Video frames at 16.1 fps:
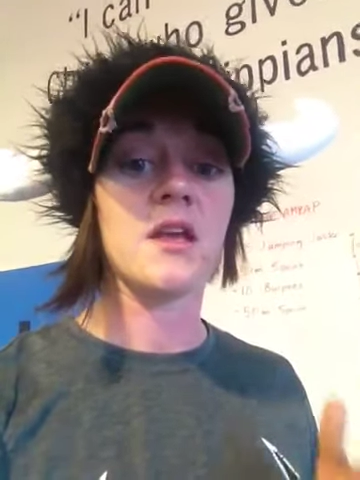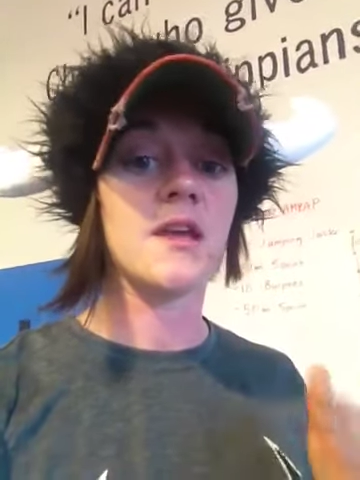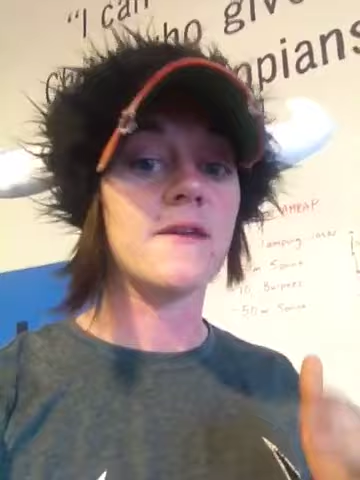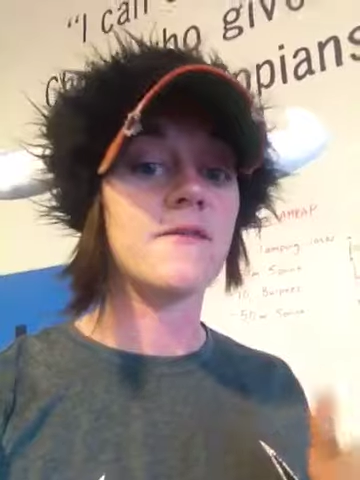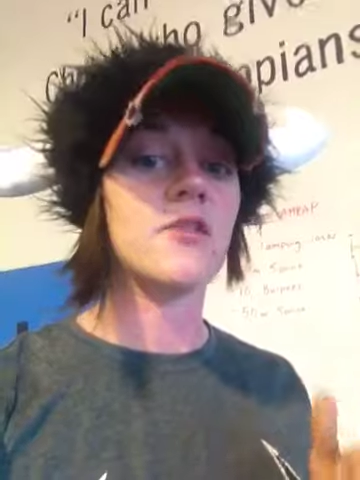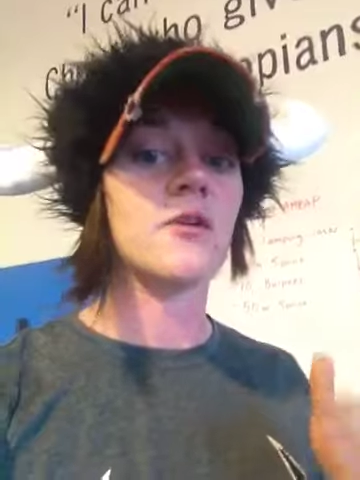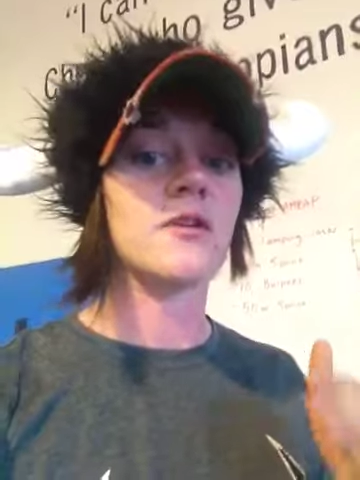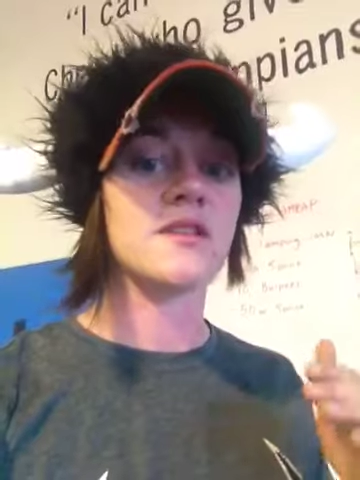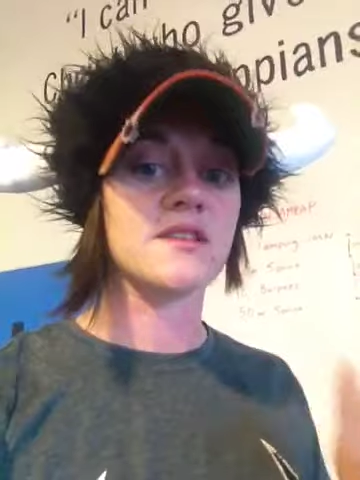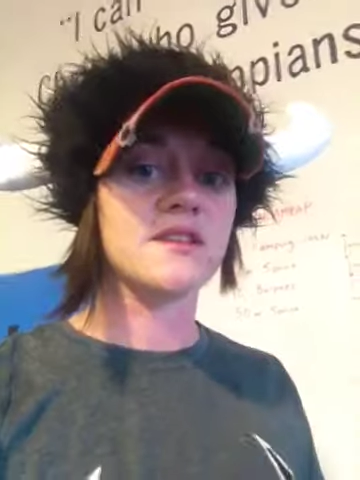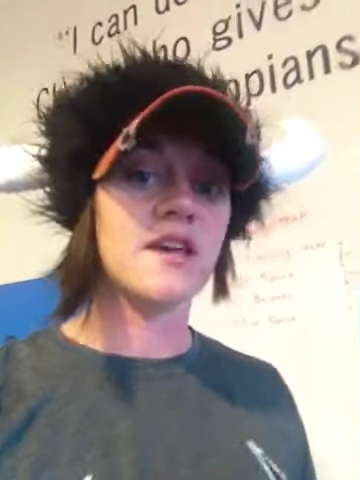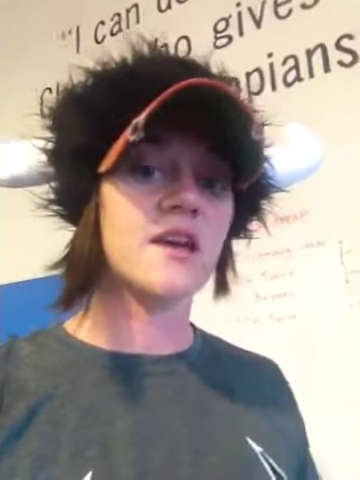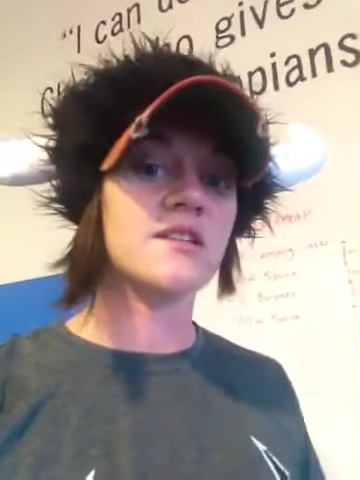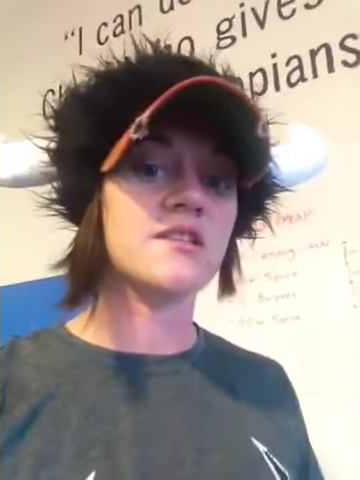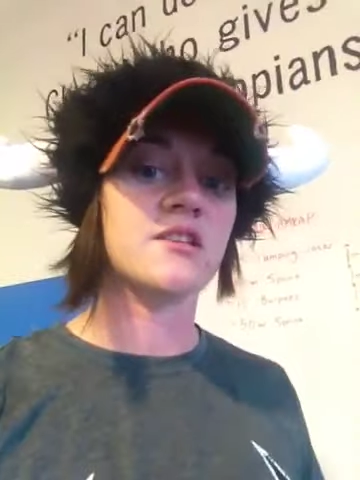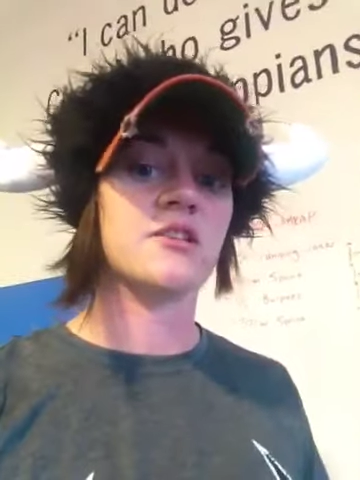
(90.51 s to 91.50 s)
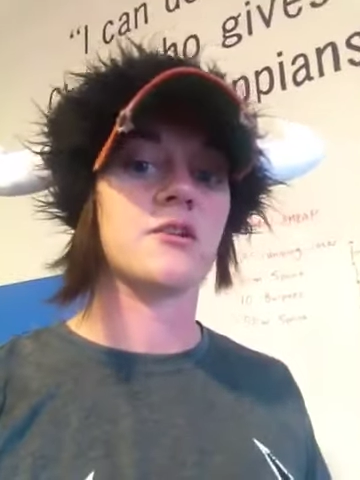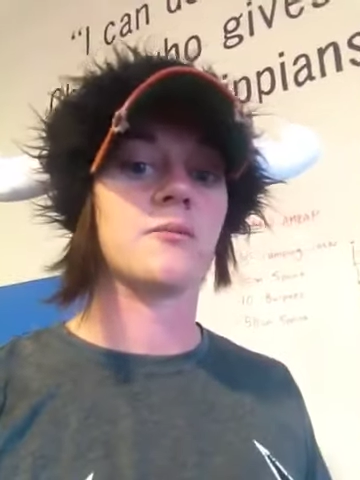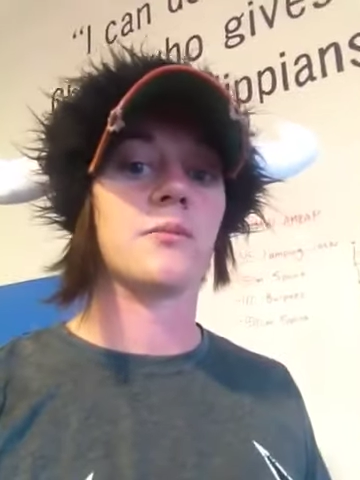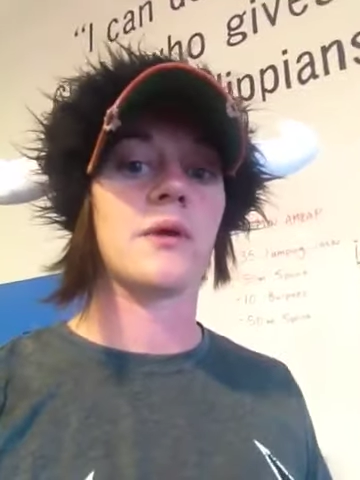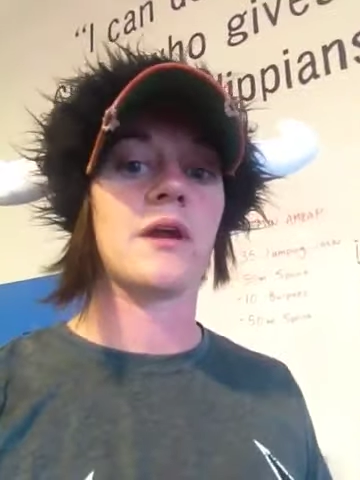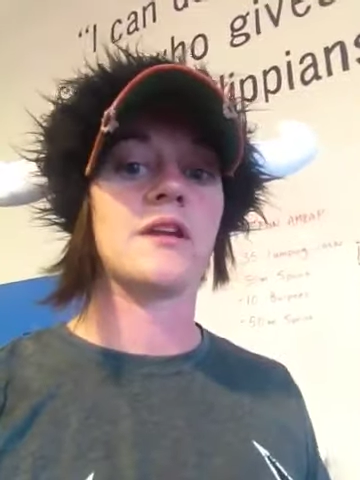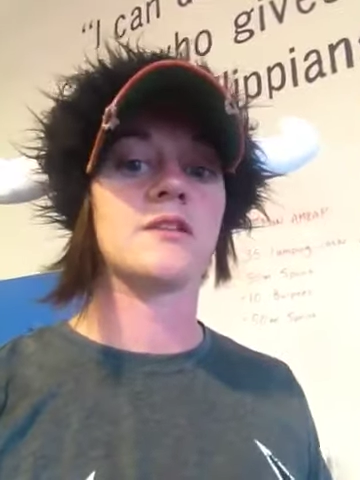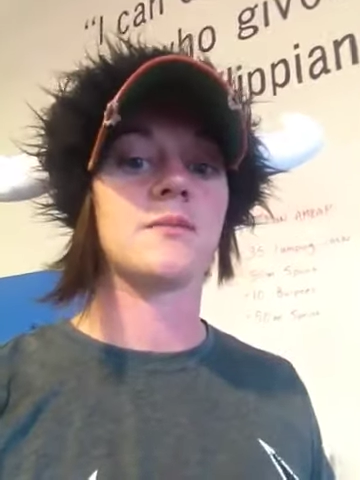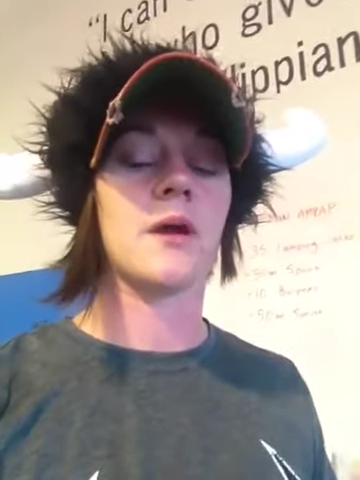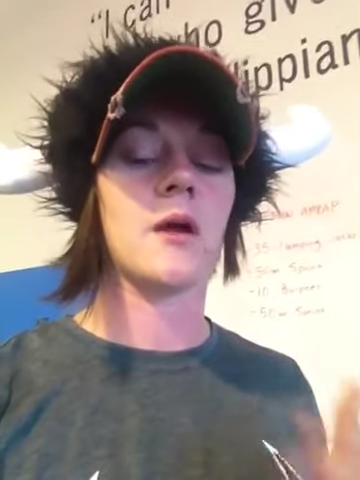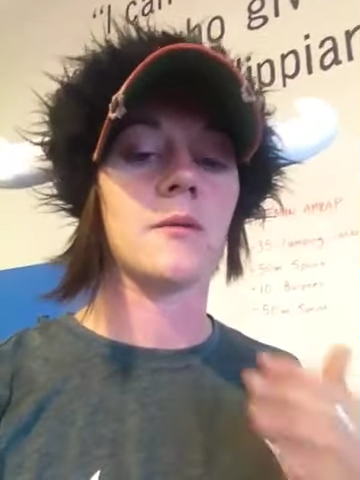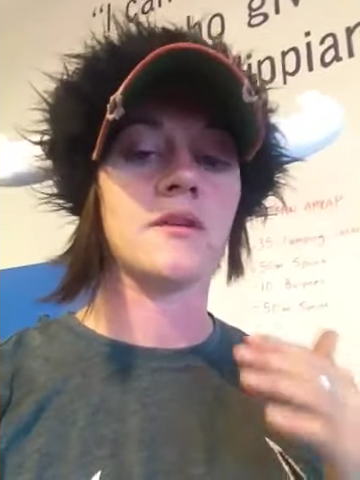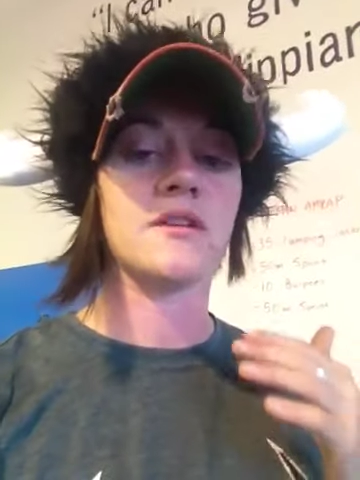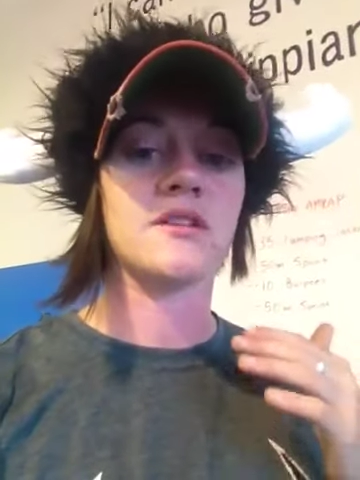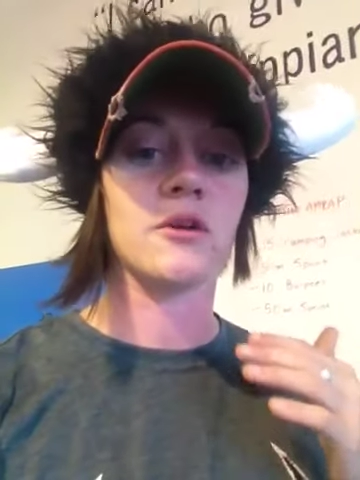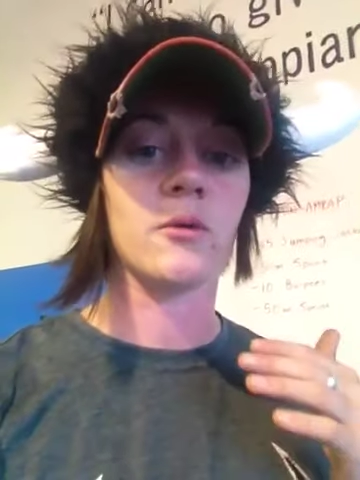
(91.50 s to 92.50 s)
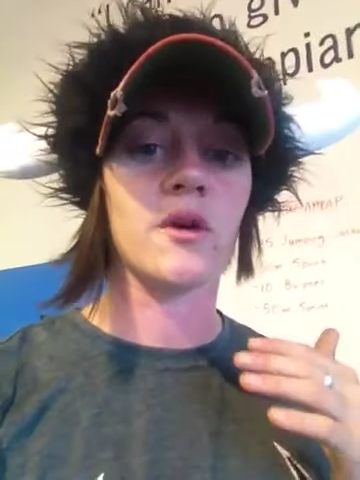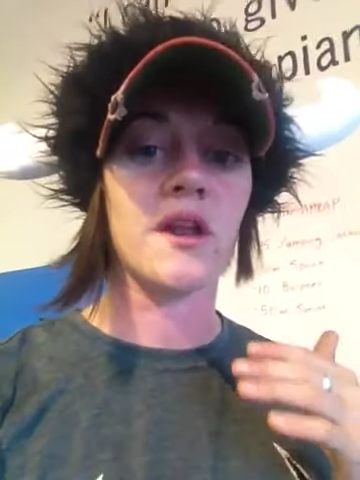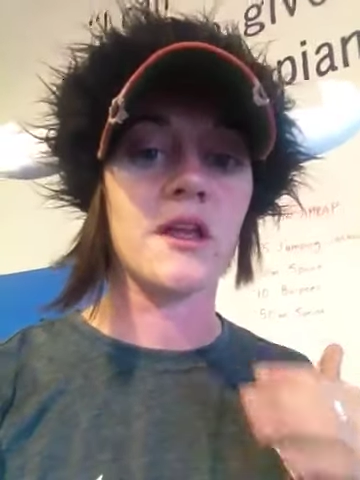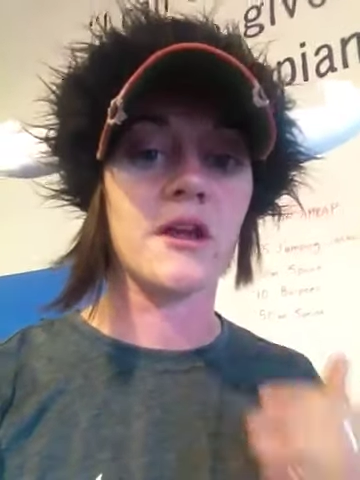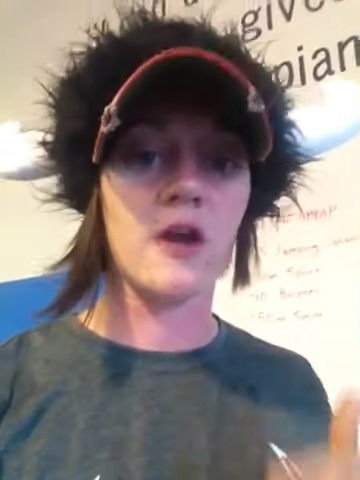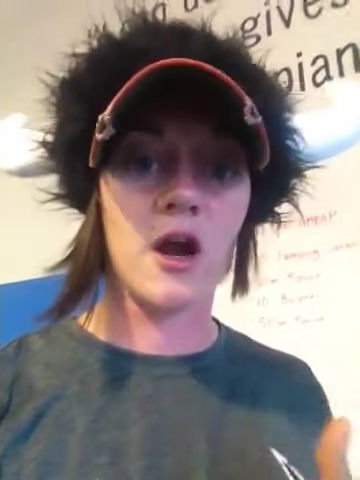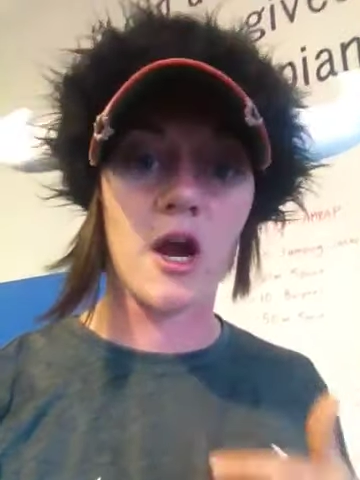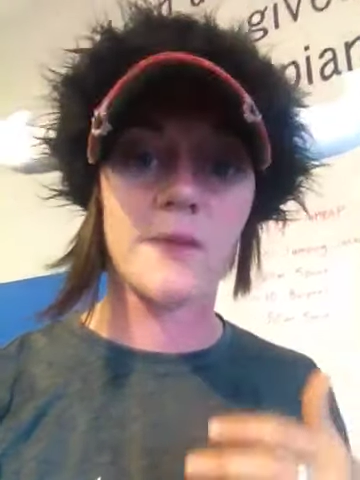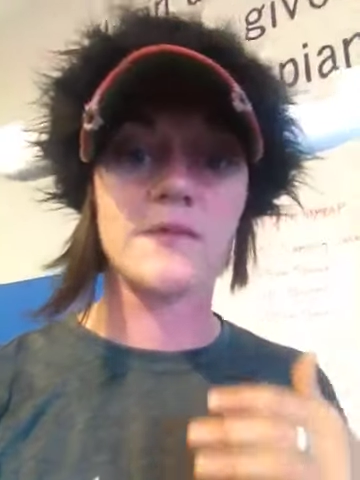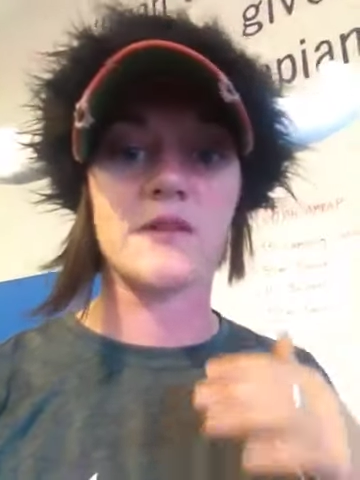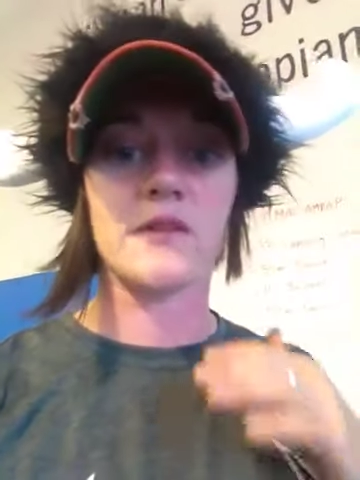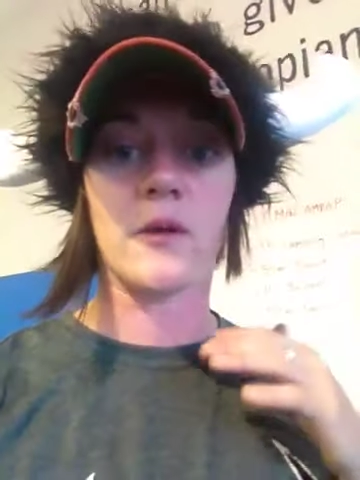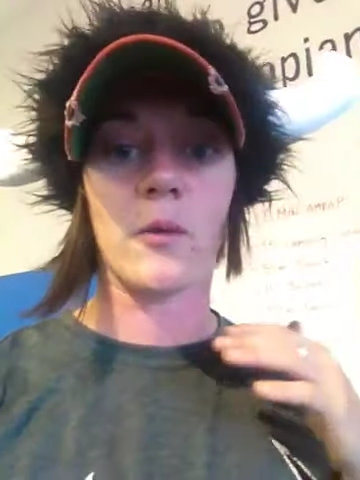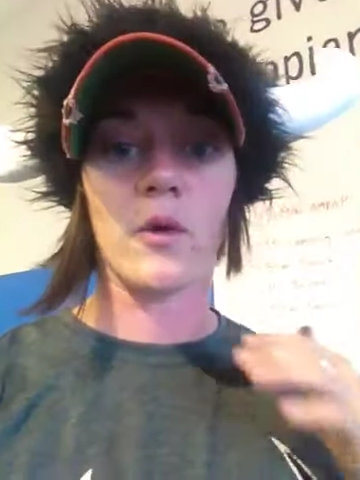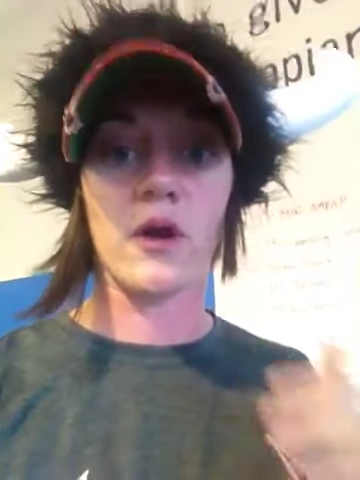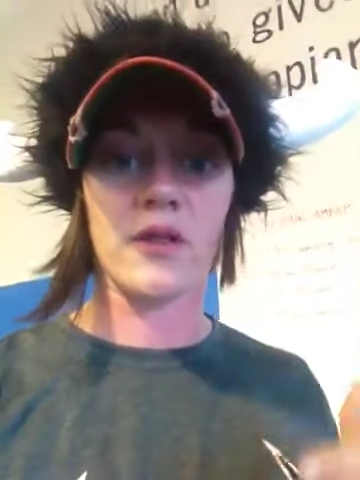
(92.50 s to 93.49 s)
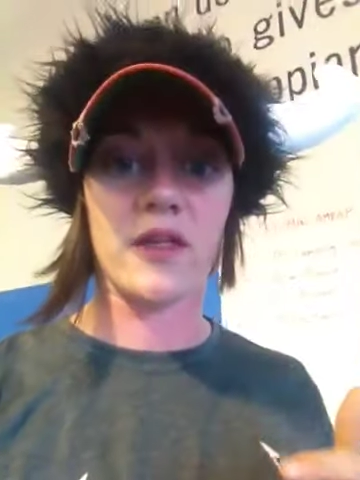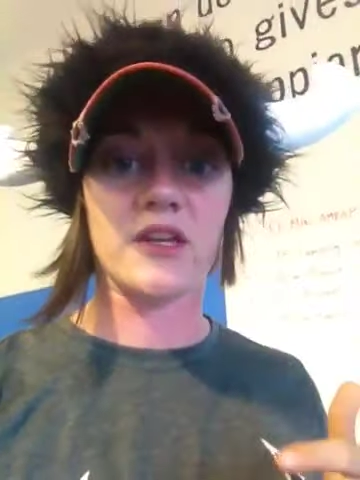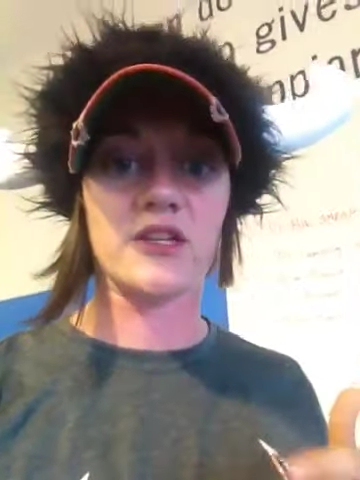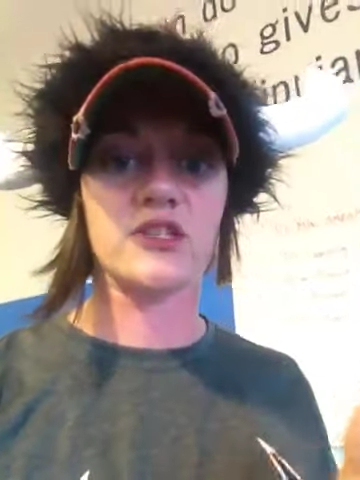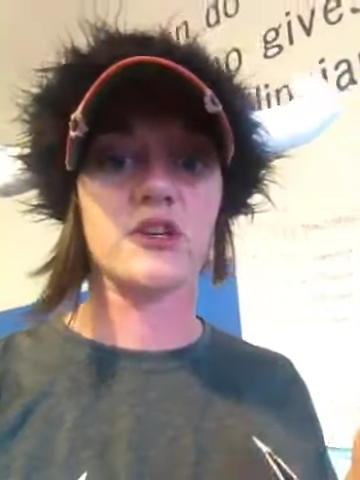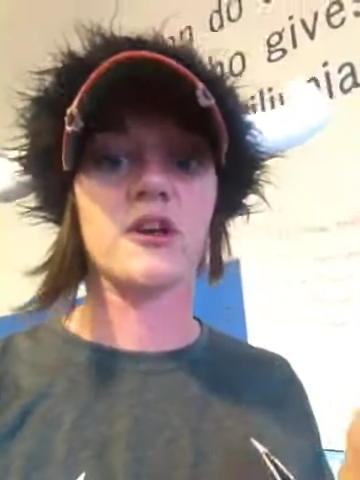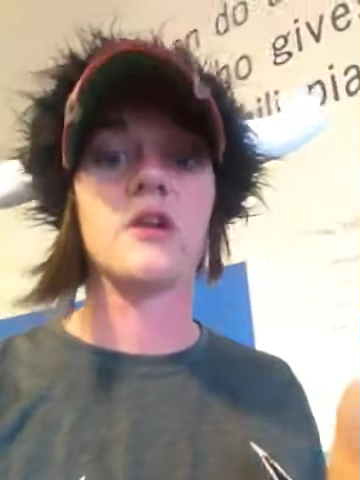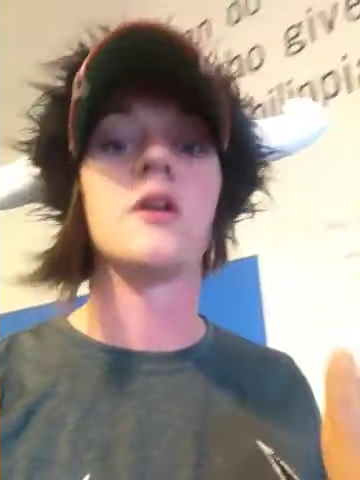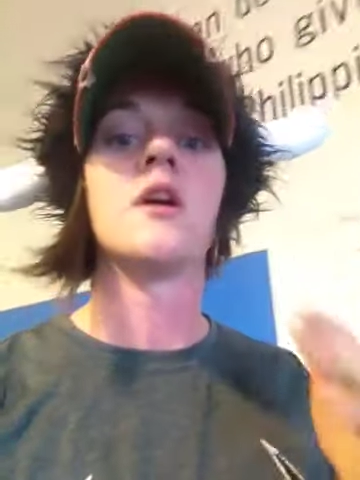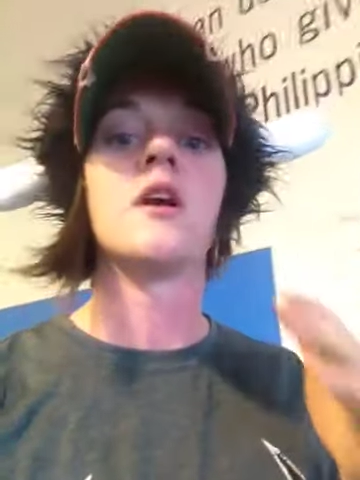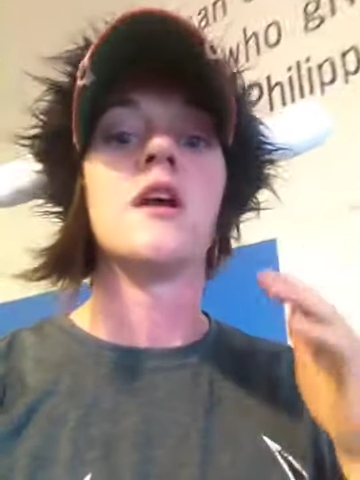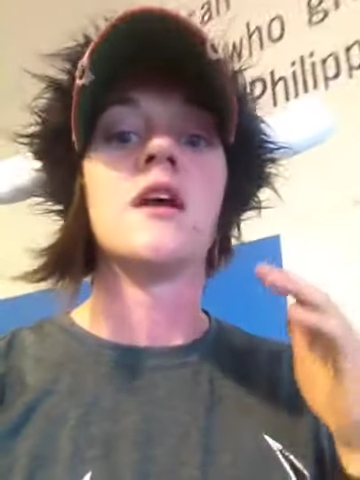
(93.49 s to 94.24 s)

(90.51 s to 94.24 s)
even though it sucks and your brain's probably still wanting carbs and then wanting that sugar.